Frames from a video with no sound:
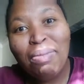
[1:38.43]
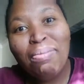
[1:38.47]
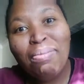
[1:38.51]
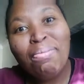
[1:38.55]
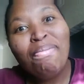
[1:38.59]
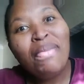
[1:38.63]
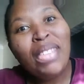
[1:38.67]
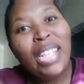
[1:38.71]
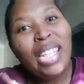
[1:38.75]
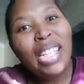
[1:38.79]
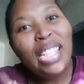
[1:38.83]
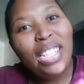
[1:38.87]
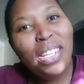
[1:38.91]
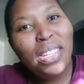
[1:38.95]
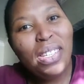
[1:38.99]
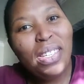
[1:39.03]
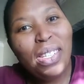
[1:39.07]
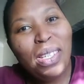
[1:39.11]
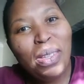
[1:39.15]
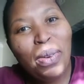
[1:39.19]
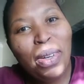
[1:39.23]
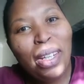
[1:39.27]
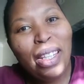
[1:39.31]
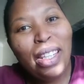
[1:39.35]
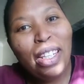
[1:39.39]
She was the one
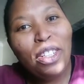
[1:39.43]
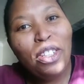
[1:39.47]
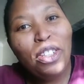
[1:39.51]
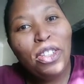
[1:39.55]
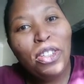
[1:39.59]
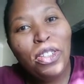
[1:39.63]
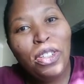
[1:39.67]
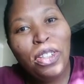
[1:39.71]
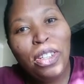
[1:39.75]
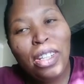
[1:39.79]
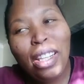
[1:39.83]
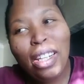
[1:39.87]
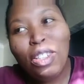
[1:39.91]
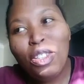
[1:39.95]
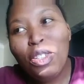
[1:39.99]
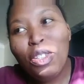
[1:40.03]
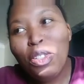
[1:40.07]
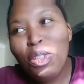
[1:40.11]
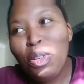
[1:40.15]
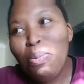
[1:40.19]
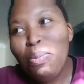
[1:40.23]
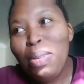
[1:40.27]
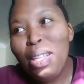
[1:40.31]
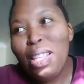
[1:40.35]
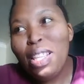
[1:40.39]
that showed me
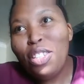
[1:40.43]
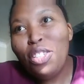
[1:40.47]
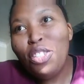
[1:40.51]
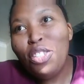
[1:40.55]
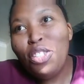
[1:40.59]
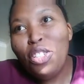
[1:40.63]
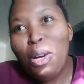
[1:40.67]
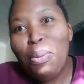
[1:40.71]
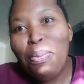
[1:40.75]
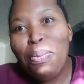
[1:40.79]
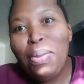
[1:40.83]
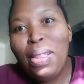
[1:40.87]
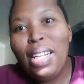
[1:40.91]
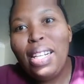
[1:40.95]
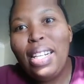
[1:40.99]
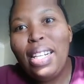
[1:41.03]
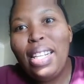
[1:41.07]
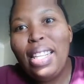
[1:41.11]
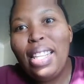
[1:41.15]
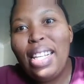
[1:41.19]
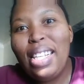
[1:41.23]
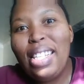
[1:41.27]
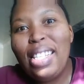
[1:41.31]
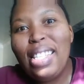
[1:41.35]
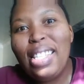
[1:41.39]
the shop that they
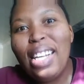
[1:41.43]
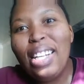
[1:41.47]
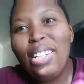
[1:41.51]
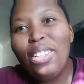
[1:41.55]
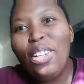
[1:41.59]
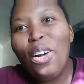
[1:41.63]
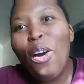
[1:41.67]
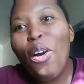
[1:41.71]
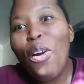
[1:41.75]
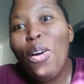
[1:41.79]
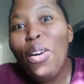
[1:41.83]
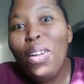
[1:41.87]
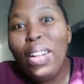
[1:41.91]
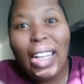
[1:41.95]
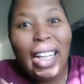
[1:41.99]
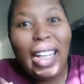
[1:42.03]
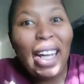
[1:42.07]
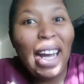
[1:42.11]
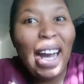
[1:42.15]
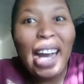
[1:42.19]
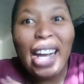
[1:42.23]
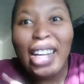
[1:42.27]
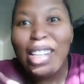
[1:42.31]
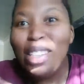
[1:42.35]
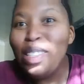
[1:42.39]
sell all
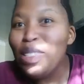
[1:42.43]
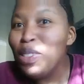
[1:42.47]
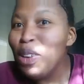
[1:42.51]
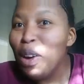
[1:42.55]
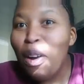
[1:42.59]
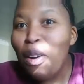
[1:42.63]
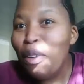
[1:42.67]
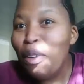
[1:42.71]
kinds of